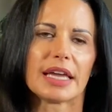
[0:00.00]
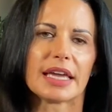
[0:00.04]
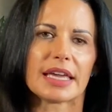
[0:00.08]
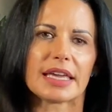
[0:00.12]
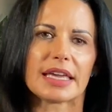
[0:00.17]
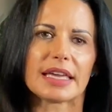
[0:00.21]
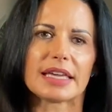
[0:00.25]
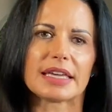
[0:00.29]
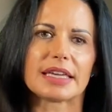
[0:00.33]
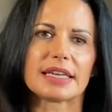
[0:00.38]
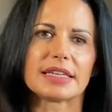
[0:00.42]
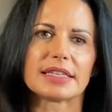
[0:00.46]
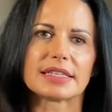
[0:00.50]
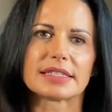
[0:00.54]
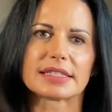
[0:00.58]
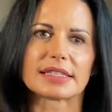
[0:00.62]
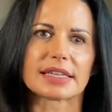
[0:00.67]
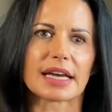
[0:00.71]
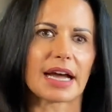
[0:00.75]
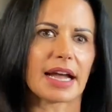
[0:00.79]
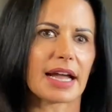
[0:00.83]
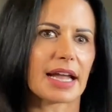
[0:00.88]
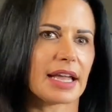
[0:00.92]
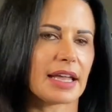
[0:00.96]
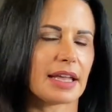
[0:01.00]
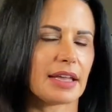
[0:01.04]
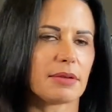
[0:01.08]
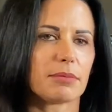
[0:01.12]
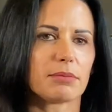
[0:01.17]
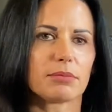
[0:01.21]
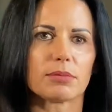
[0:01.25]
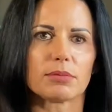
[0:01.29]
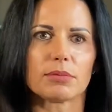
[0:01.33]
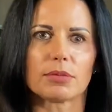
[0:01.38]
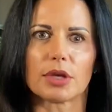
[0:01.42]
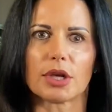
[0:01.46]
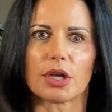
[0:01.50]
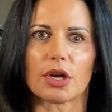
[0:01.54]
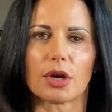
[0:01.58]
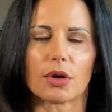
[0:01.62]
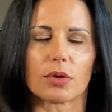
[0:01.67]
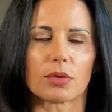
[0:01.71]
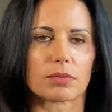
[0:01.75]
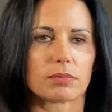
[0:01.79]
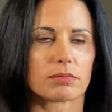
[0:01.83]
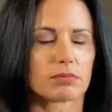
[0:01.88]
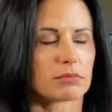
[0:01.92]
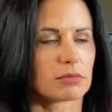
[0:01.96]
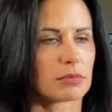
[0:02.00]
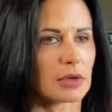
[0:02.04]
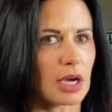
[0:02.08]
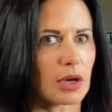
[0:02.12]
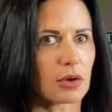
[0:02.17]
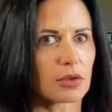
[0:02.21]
is I not